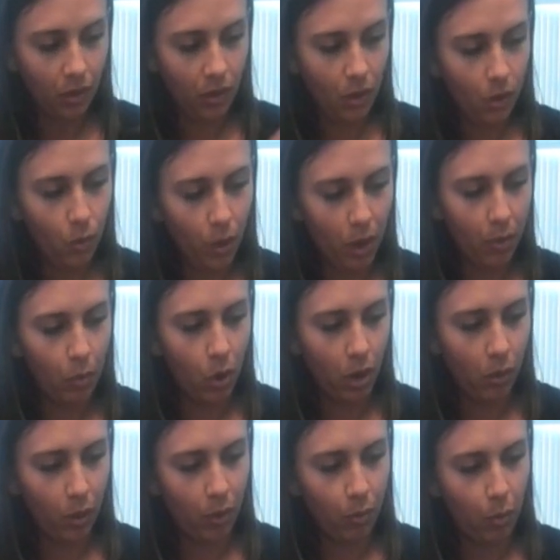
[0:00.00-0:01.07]
One
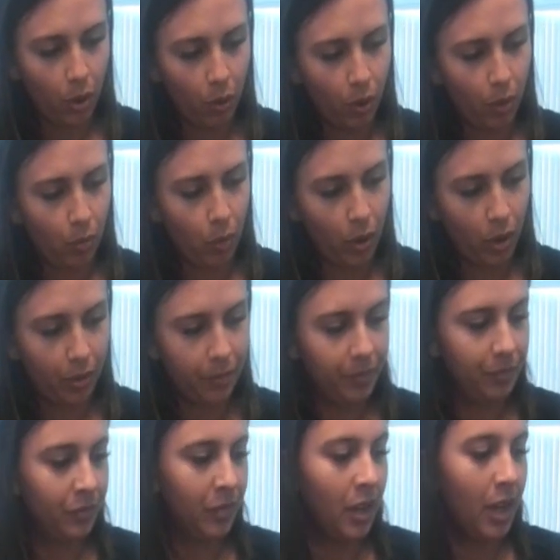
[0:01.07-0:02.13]
more.
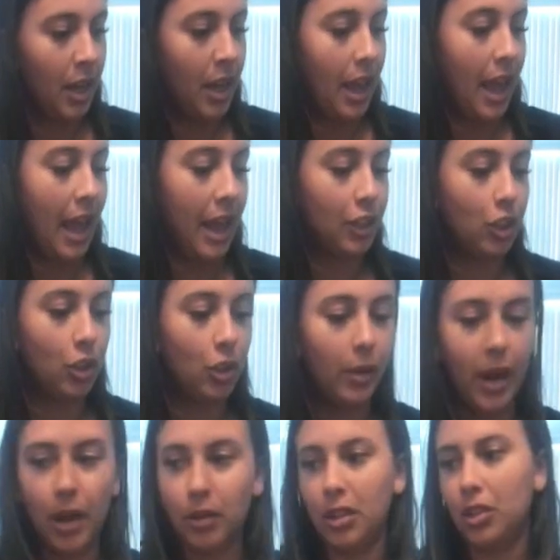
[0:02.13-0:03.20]
And tune
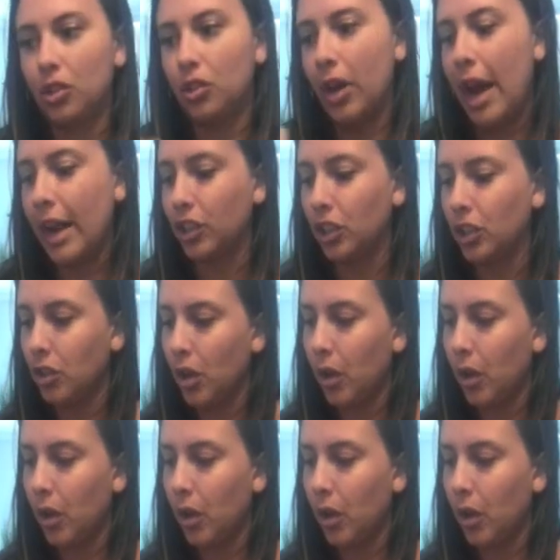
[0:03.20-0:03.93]
out distractions.